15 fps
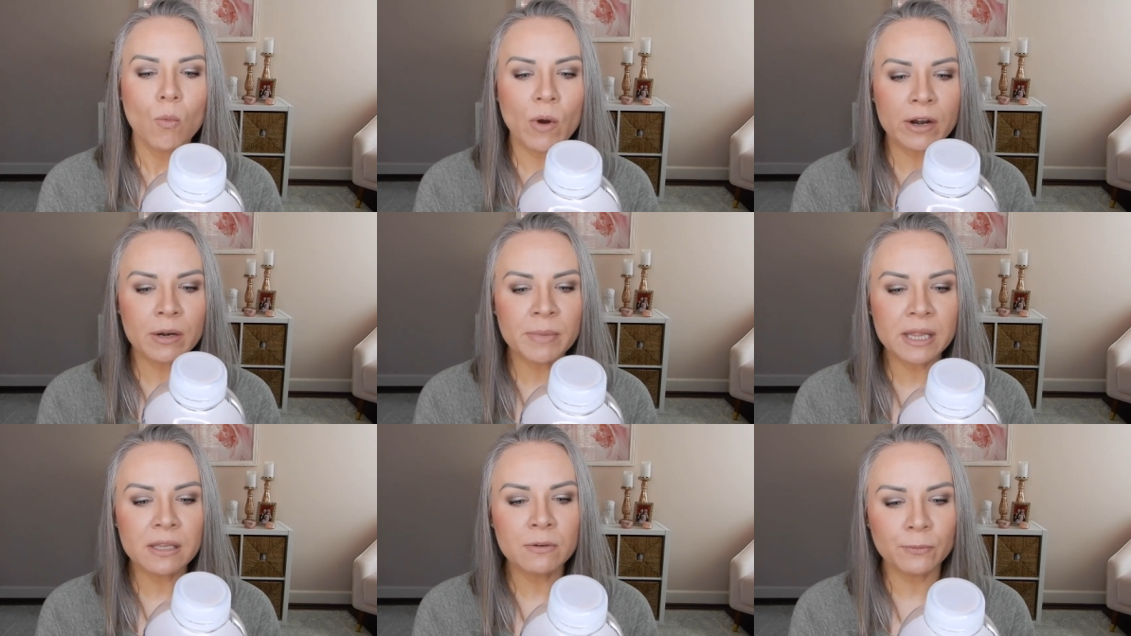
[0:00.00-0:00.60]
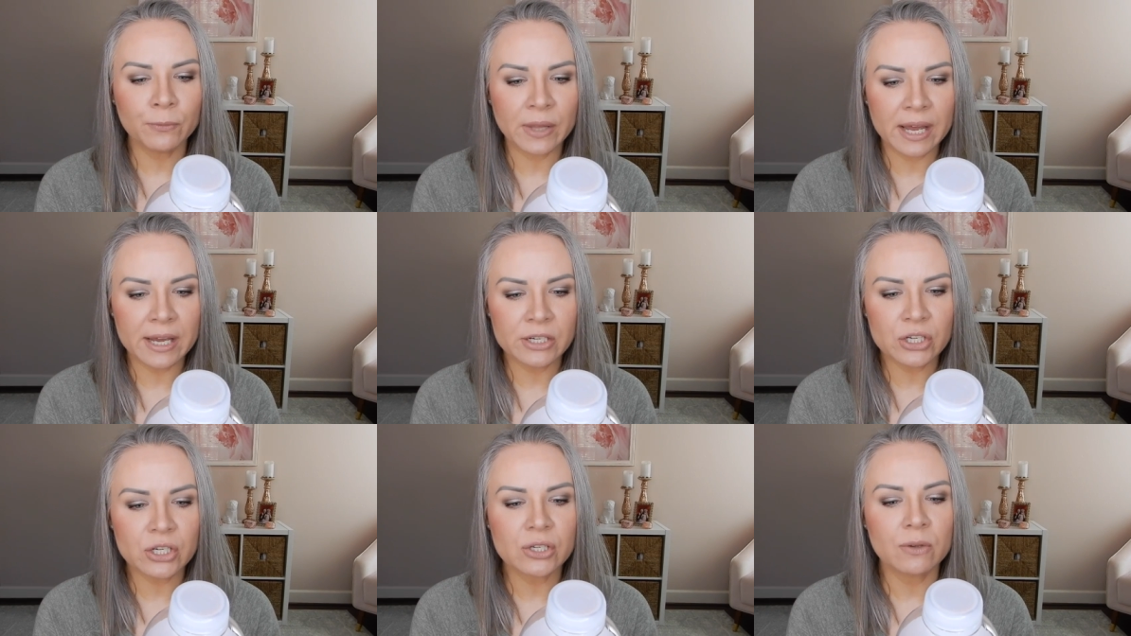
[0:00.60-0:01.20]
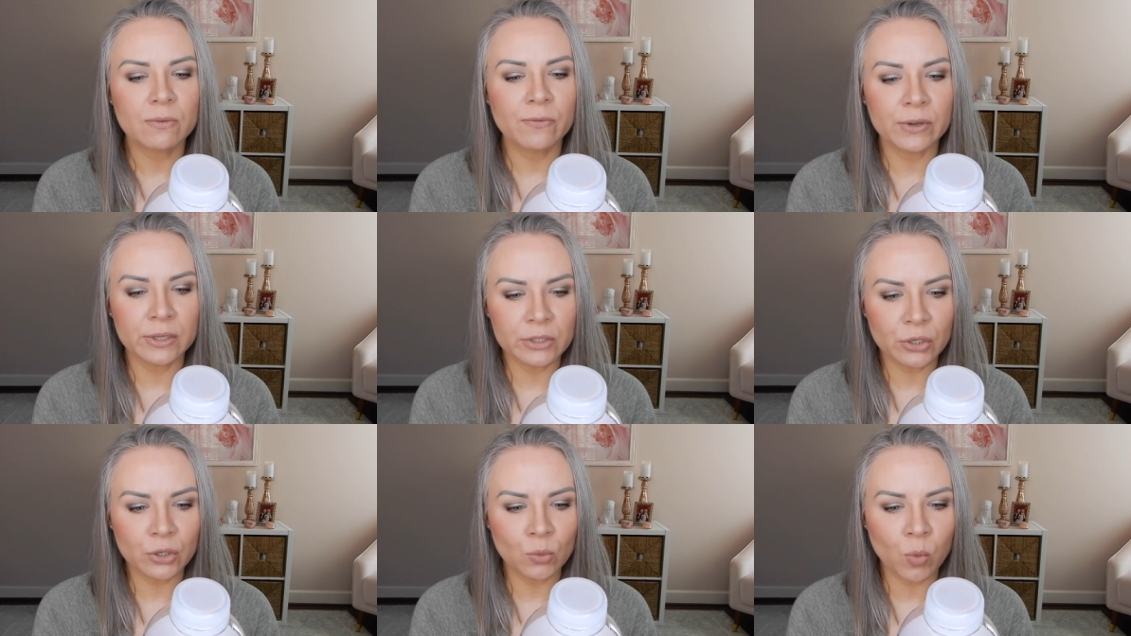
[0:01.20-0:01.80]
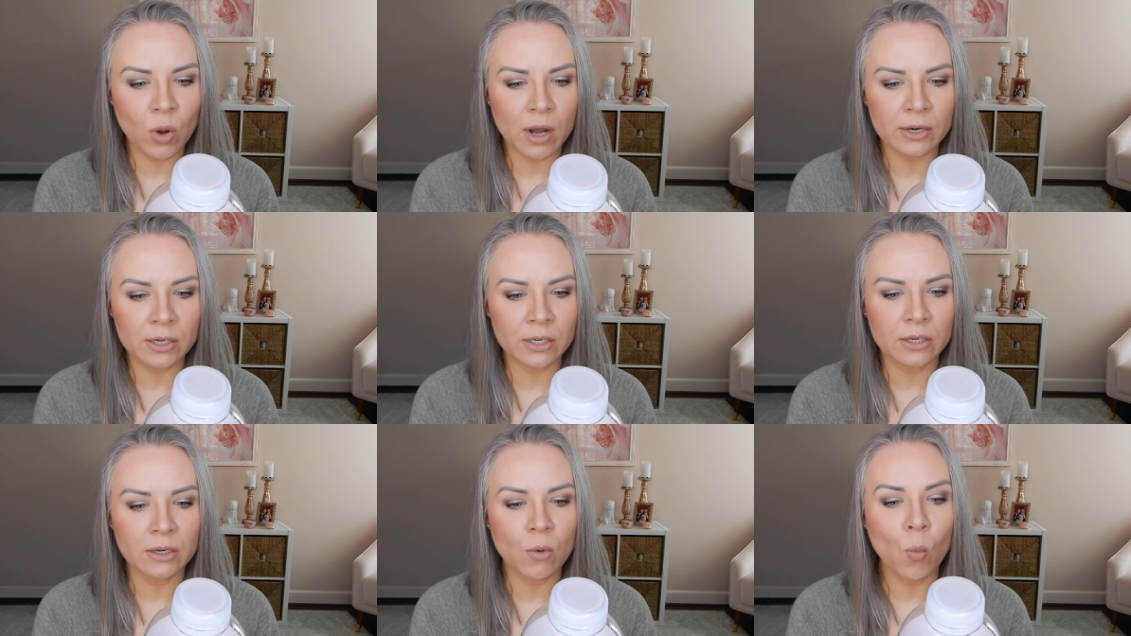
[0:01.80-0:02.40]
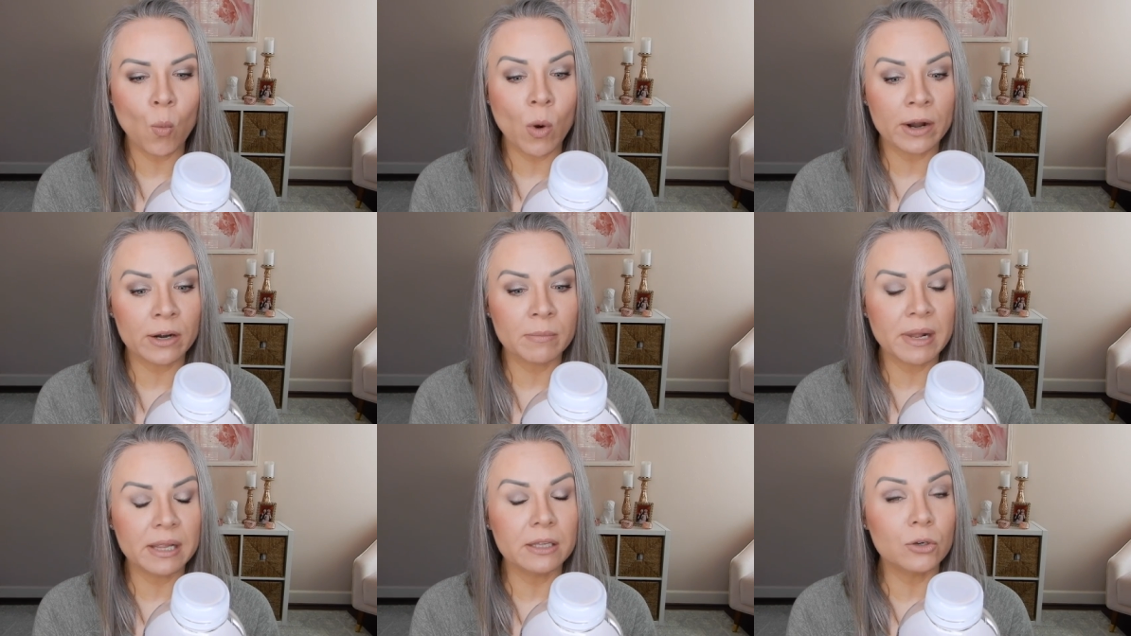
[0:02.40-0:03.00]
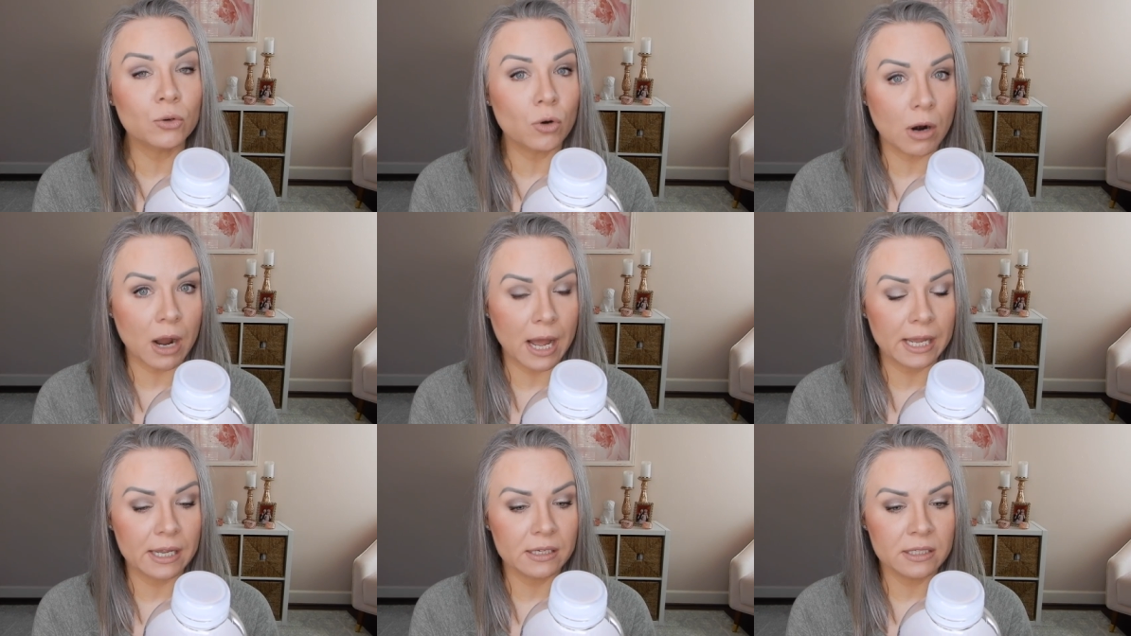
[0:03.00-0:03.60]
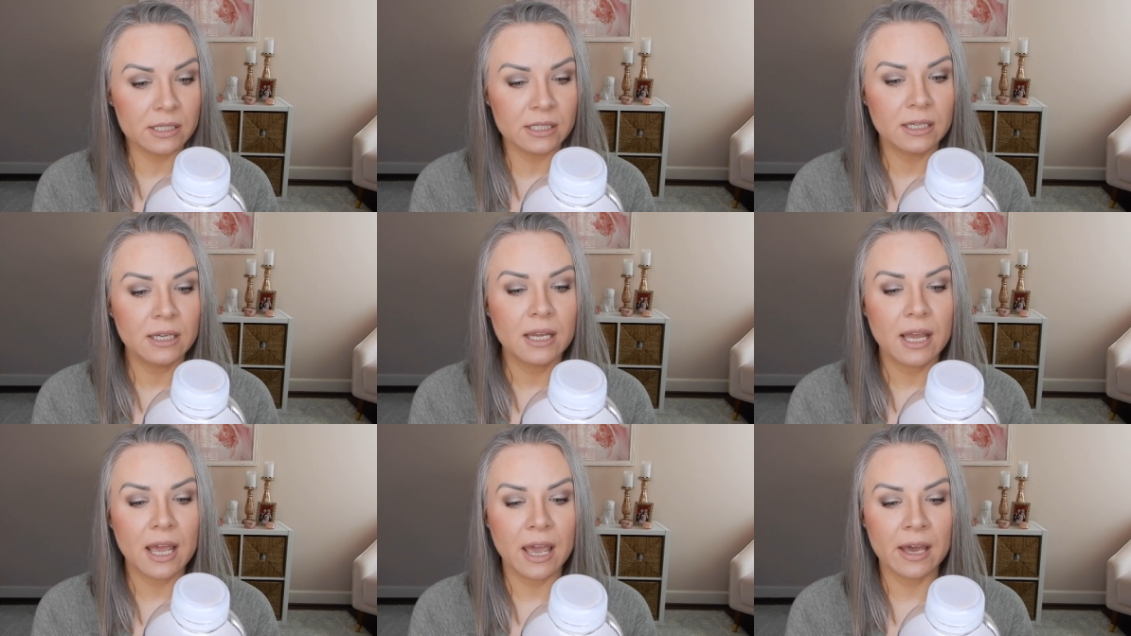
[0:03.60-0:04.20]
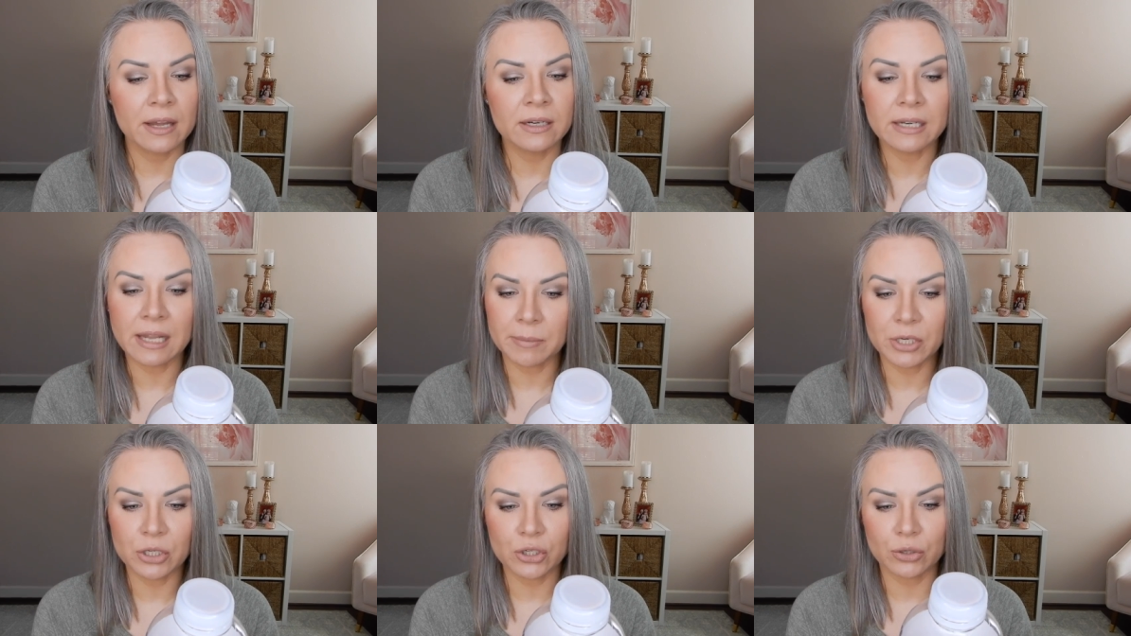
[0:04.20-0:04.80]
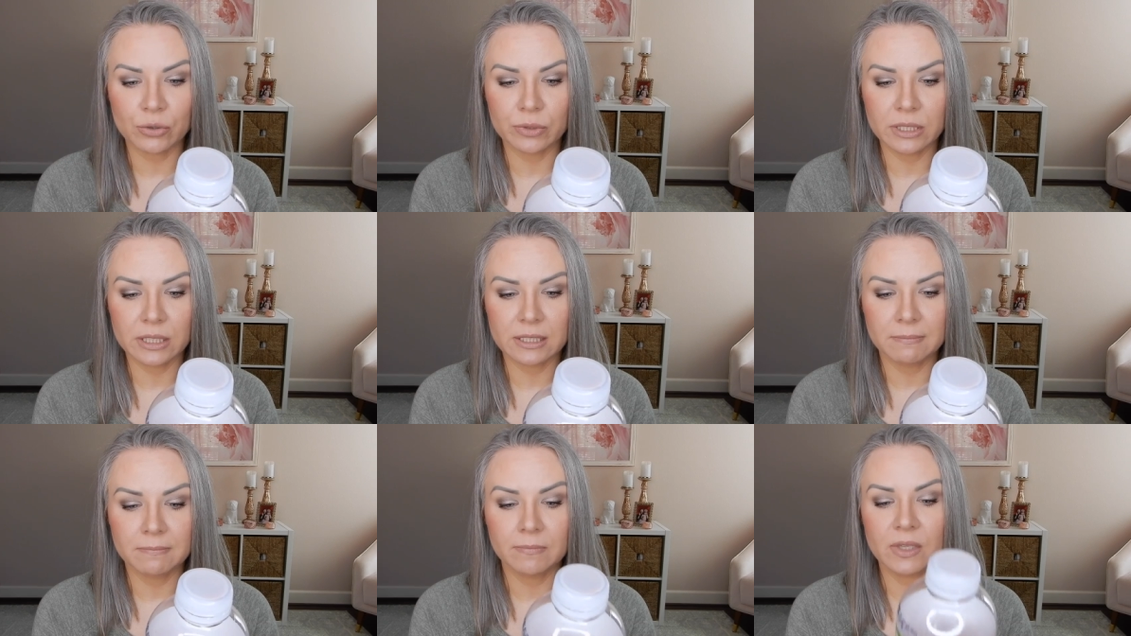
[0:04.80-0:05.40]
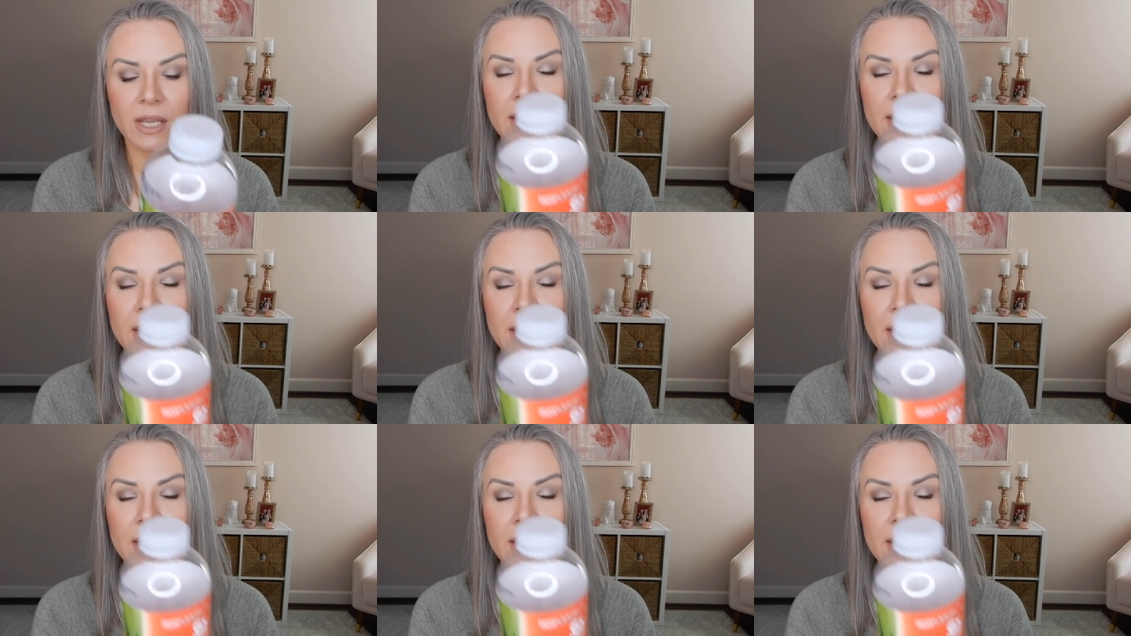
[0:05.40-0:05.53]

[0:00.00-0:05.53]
watermelon flesh, filtered water, watermelon rind, and lemon juice.